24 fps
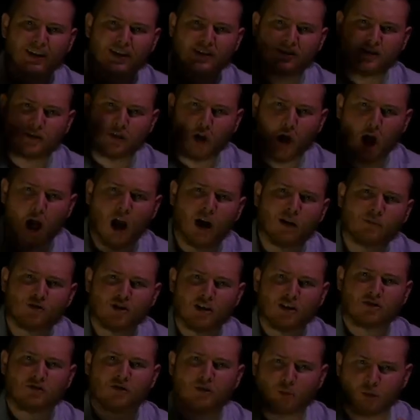is an
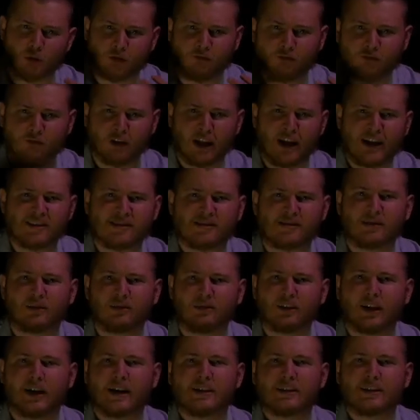object that reflects the
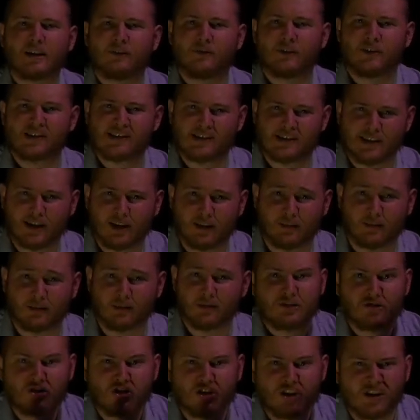light of the sun.
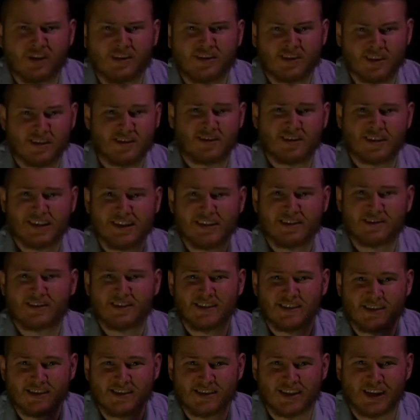Jesus is
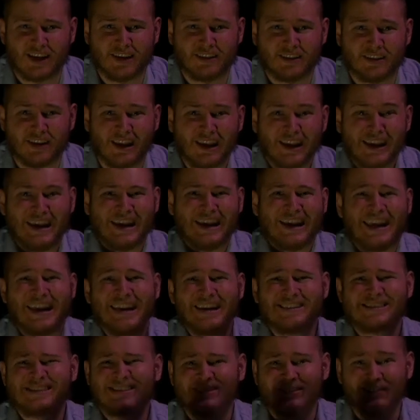the sun.
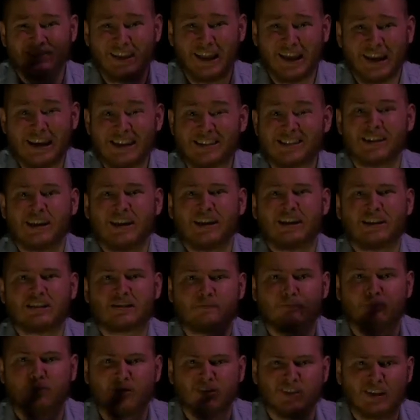His light is
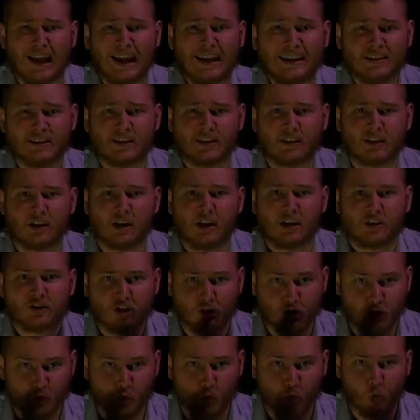blinding to
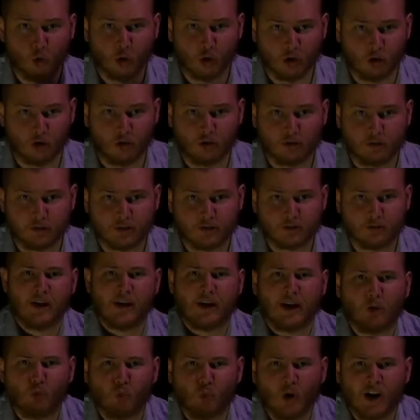the world.
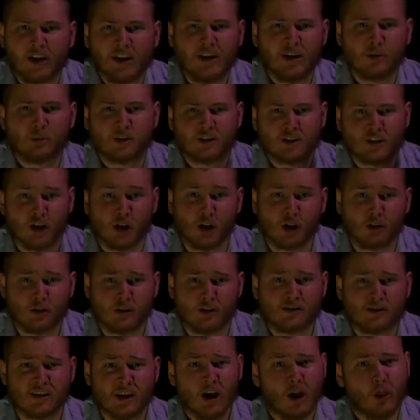And when he
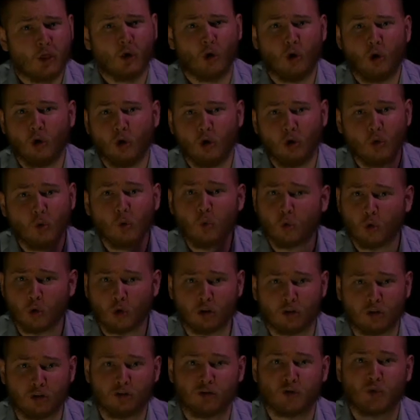returns, the whole
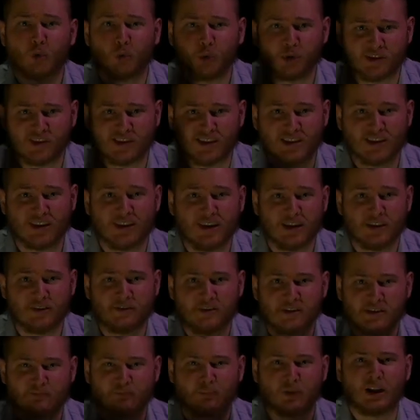world will see
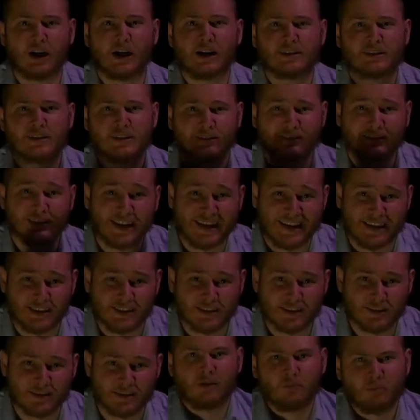this blinding
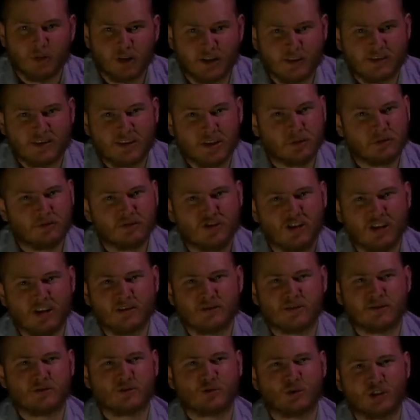light. But until
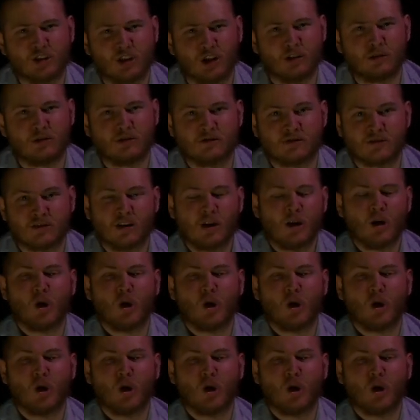Jesus returns,